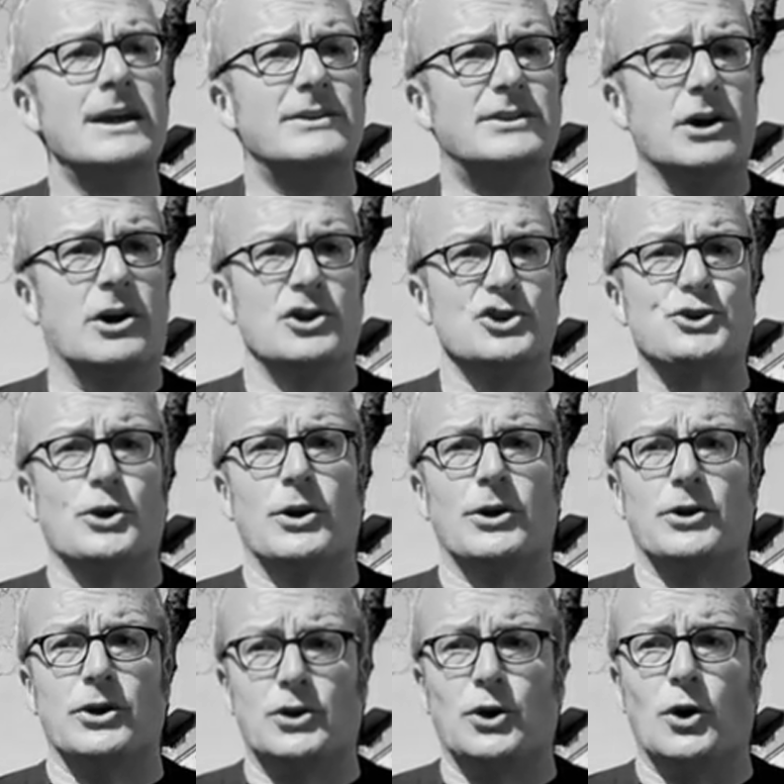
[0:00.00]
The Orange
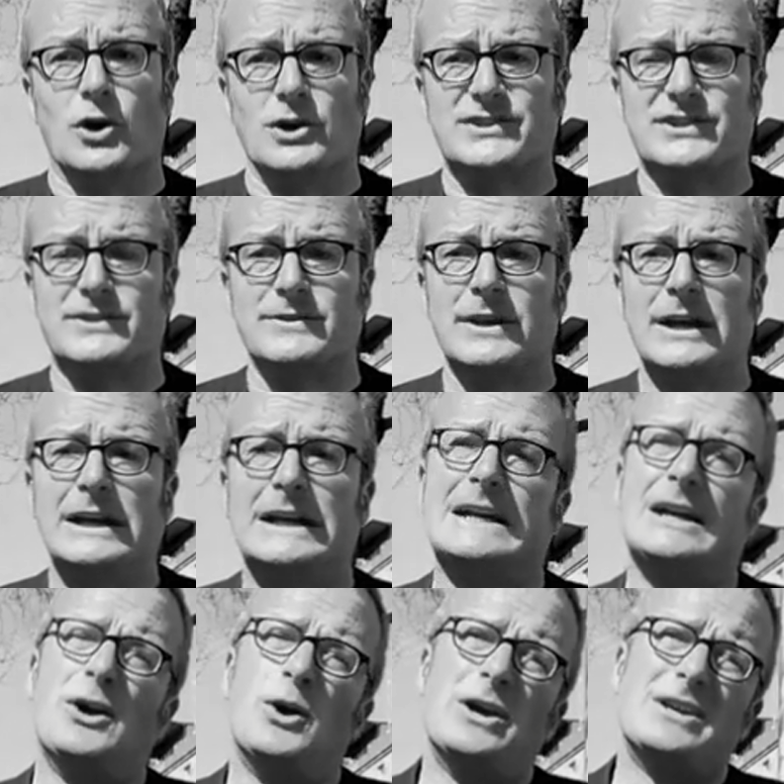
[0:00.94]
Order, of course,
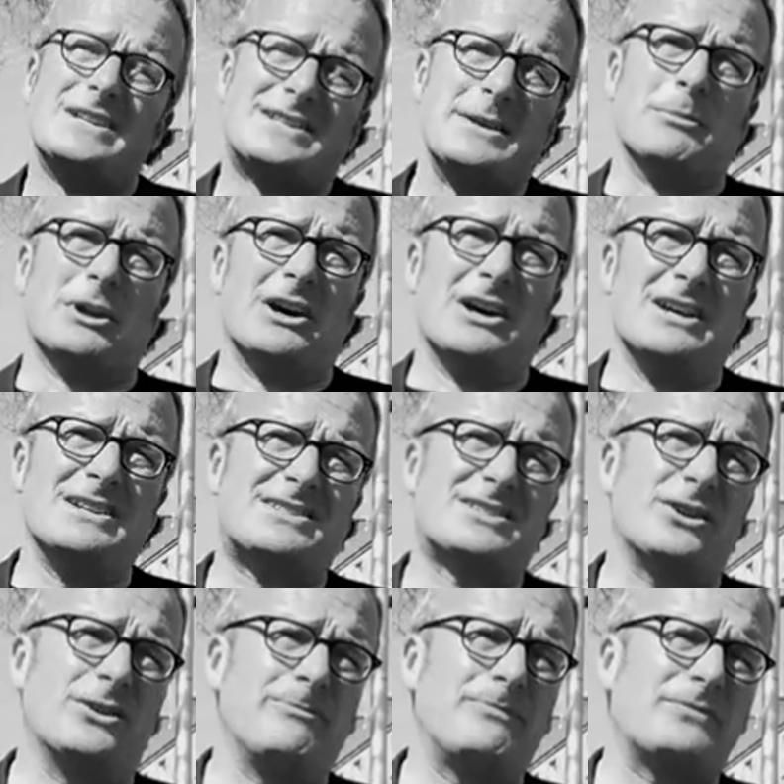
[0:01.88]

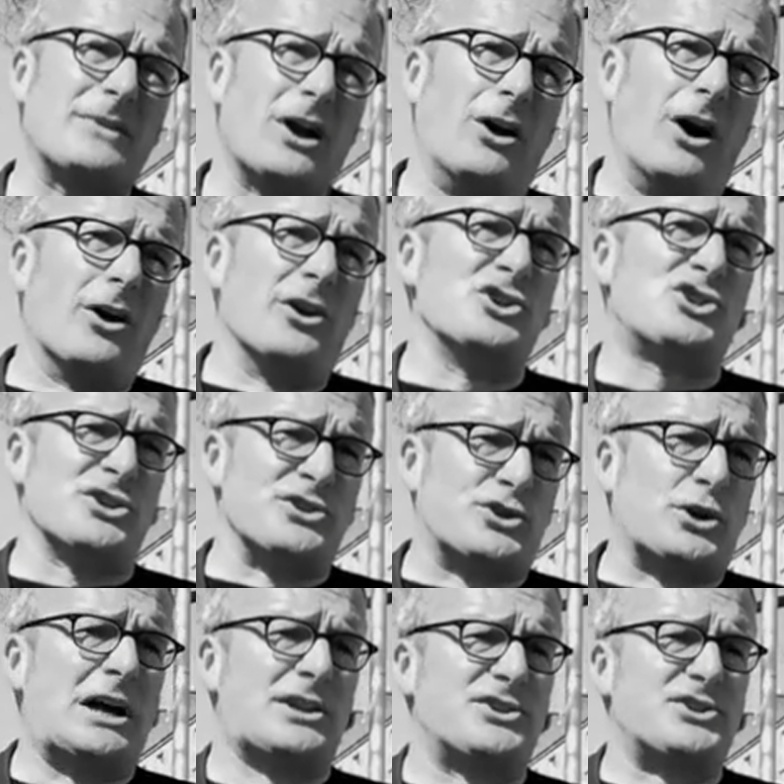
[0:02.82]
symbolized Orange
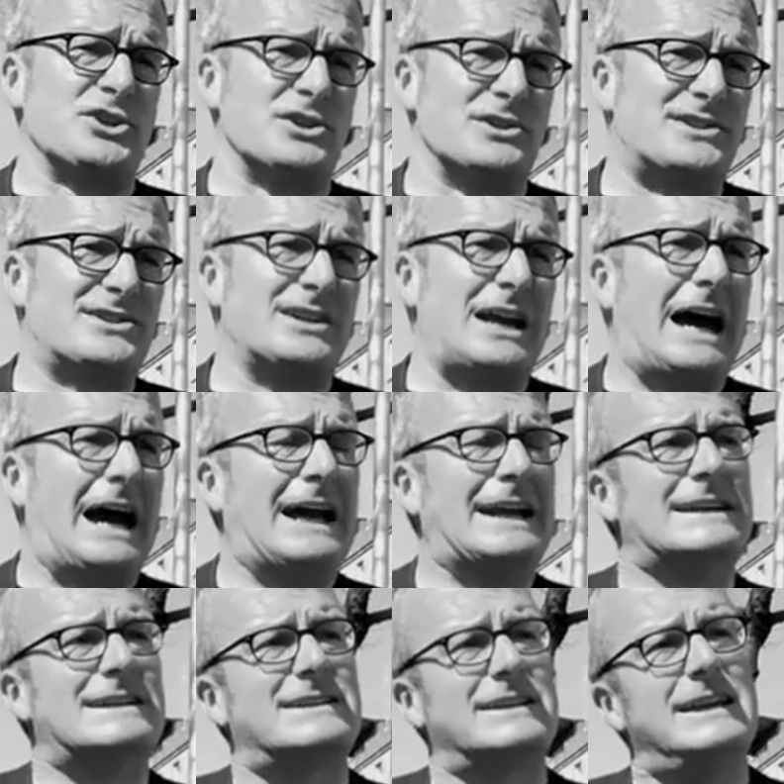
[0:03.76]
intransigence
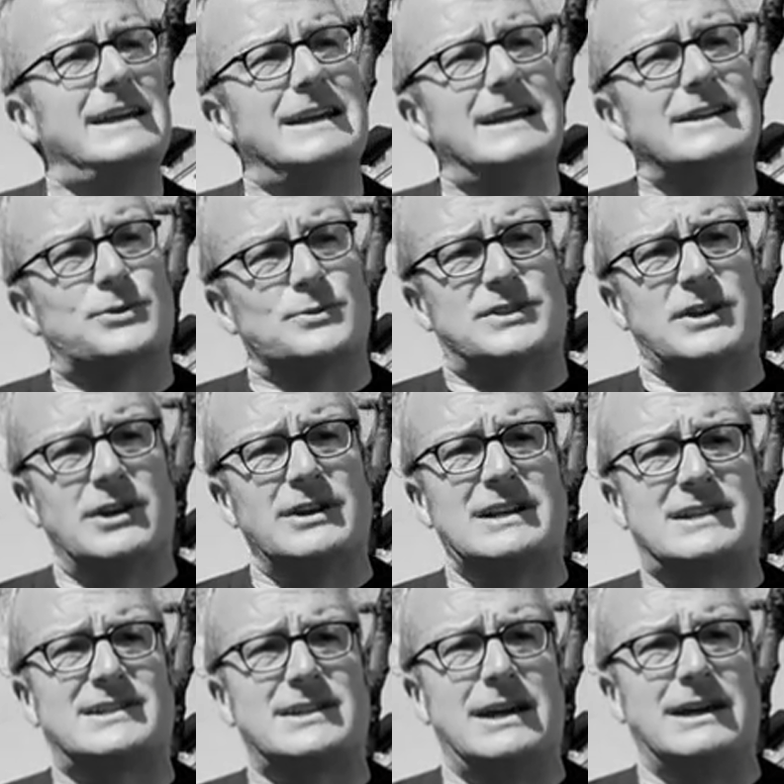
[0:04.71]
and to a certain
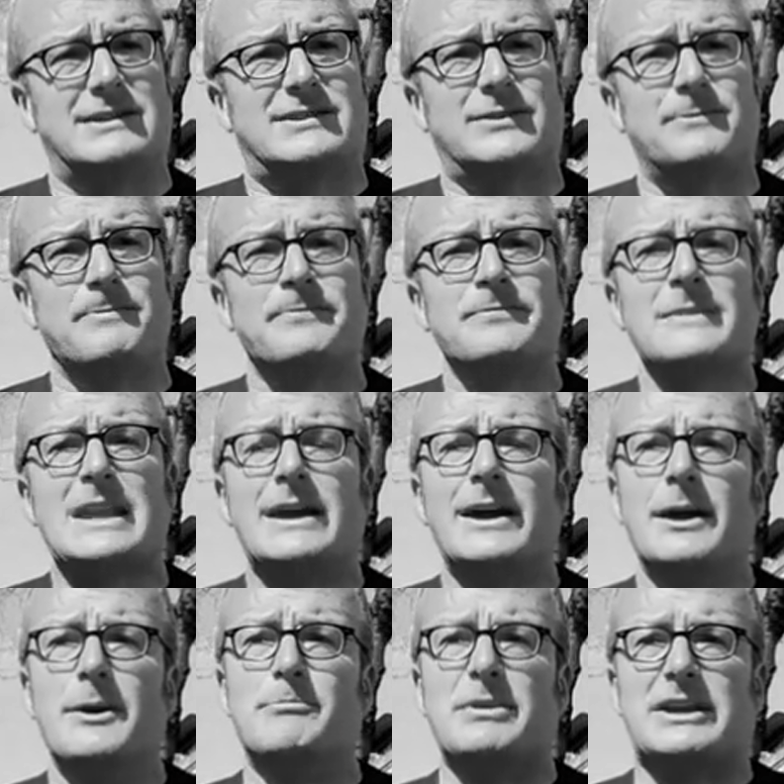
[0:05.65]
extent
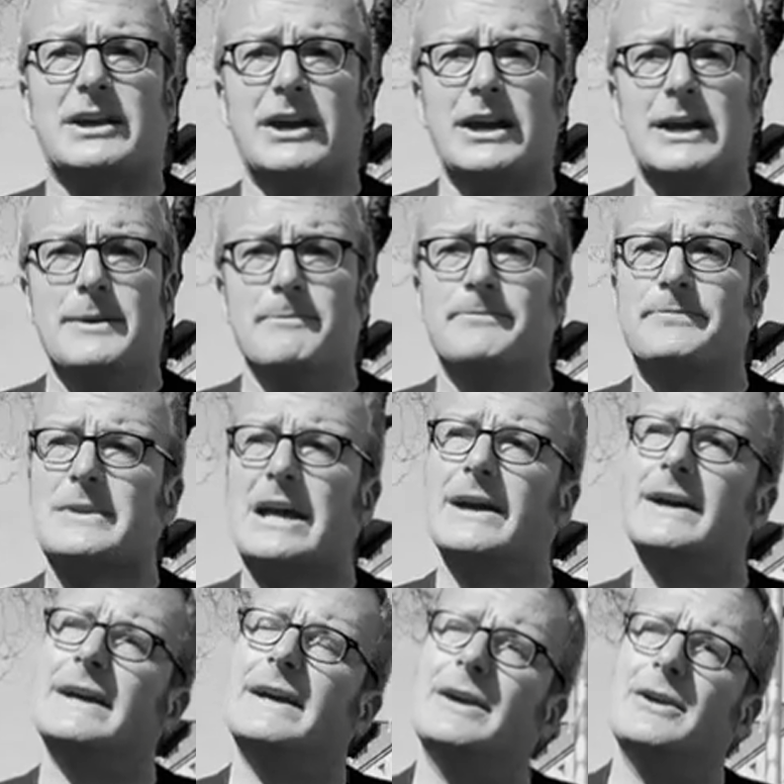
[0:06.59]
became
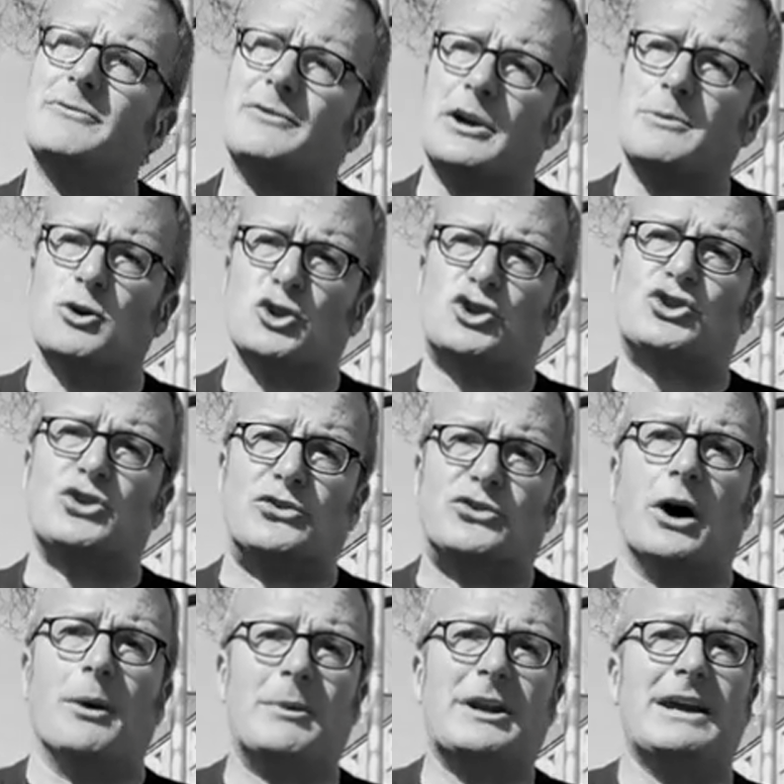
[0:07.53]
very much the
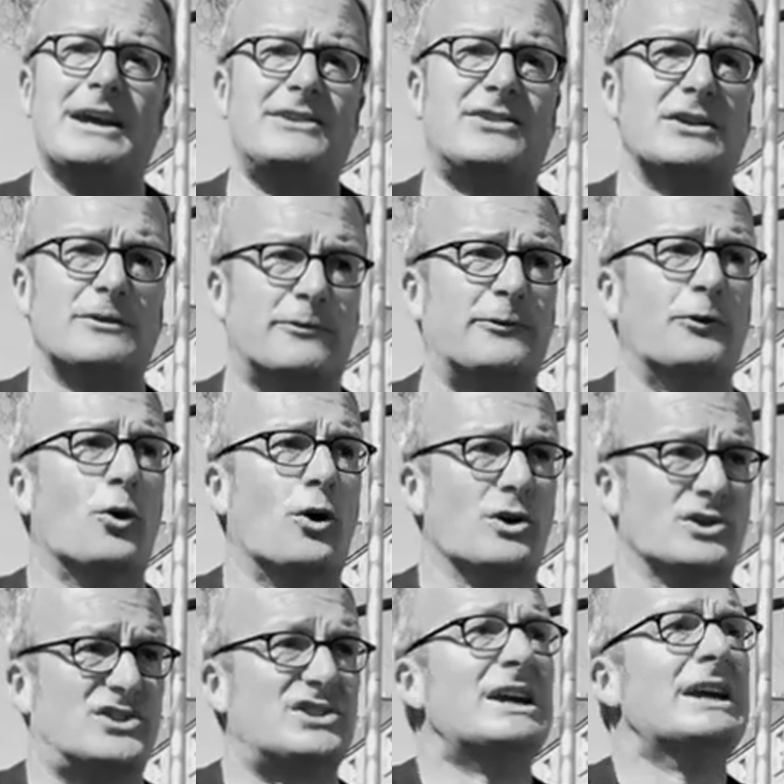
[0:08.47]
dominating
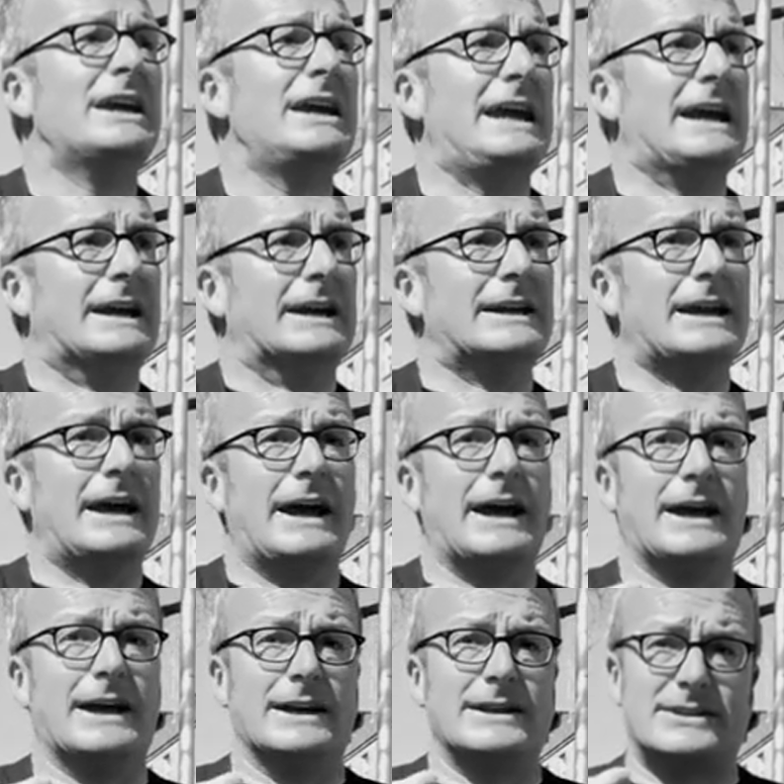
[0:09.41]
force in
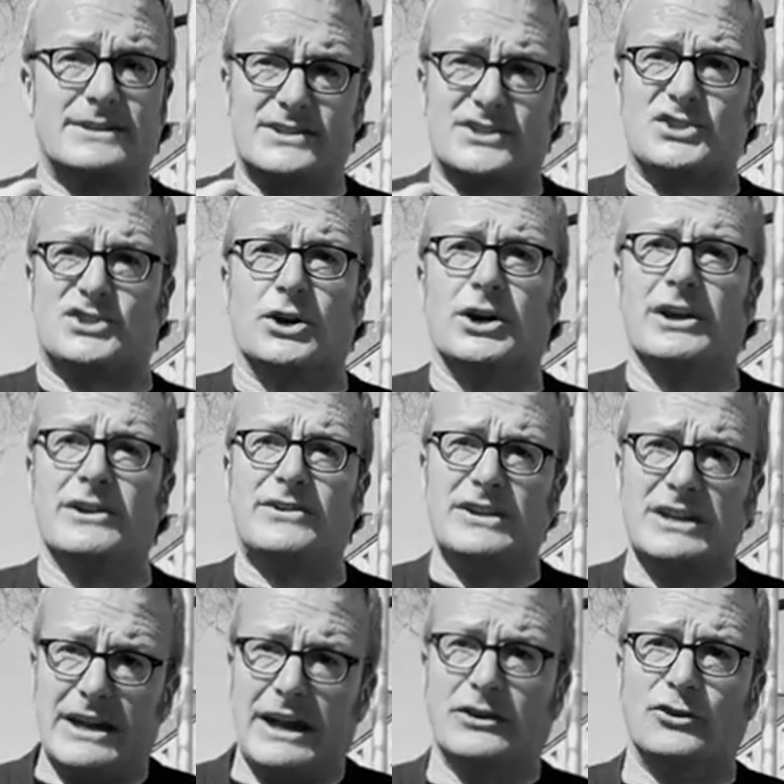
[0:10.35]

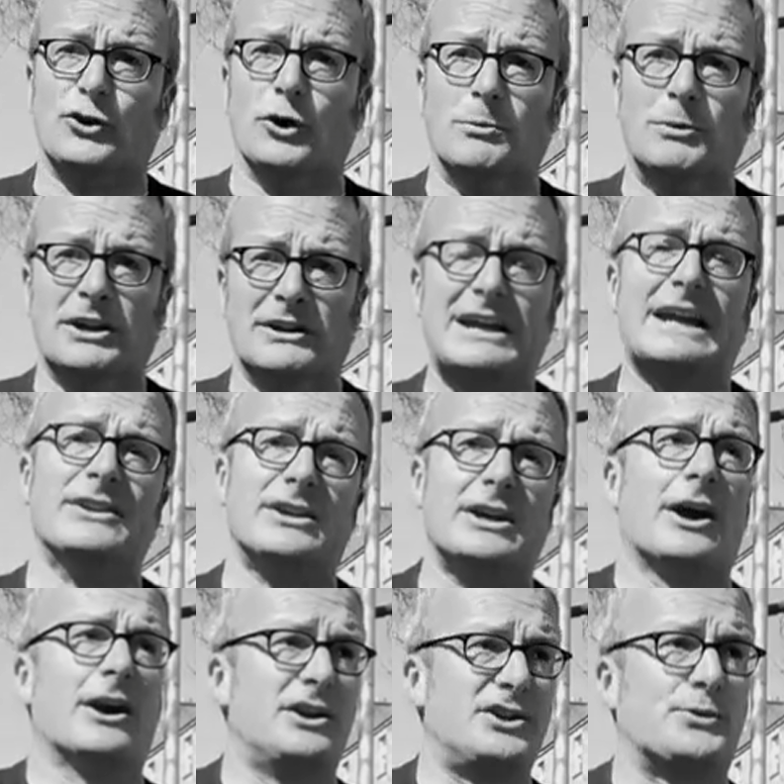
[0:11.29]
society in Dublin in
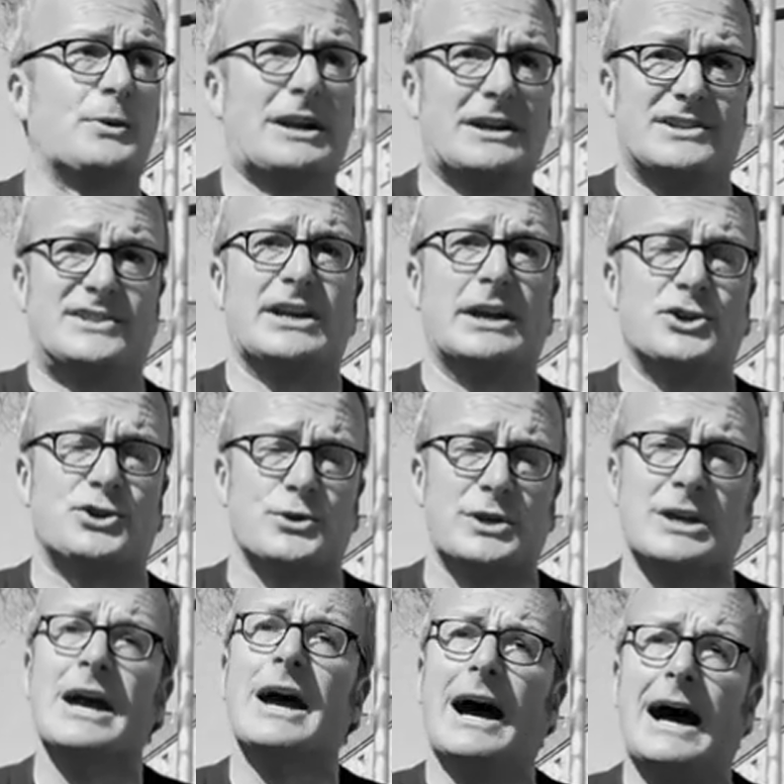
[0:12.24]
the early 20th
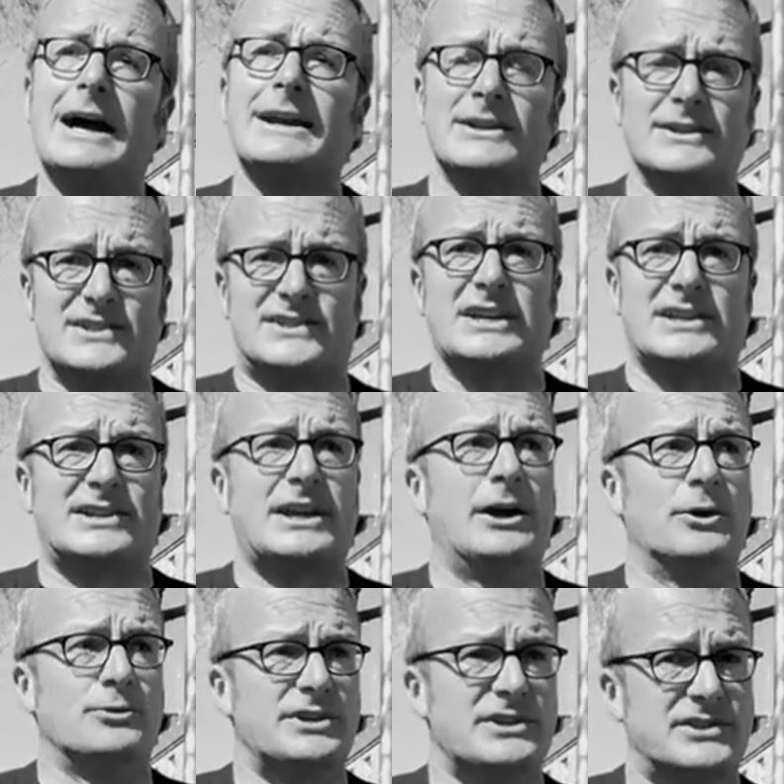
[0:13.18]
century and in the six
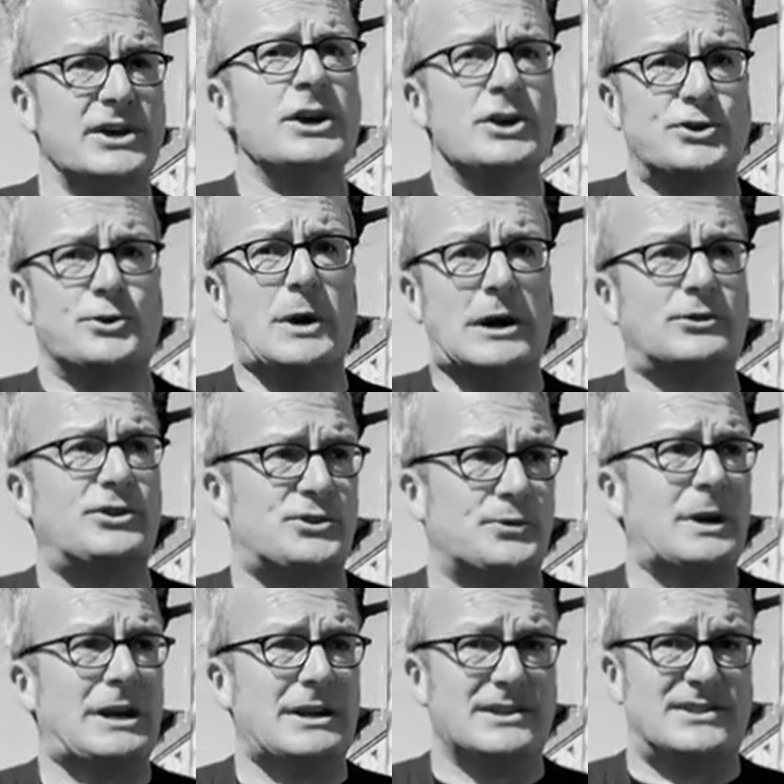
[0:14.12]
counties throughout the
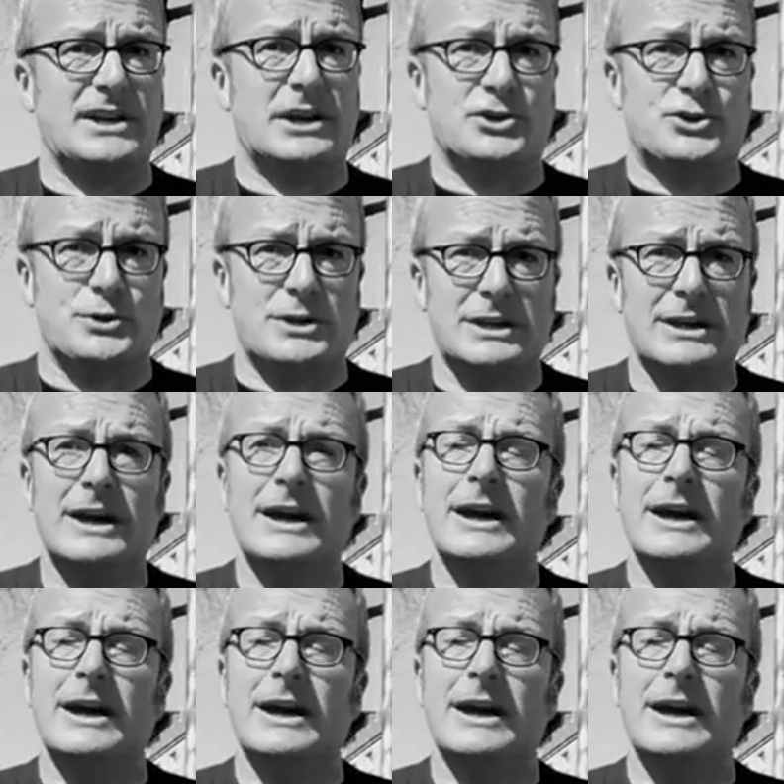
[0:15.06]
20th century.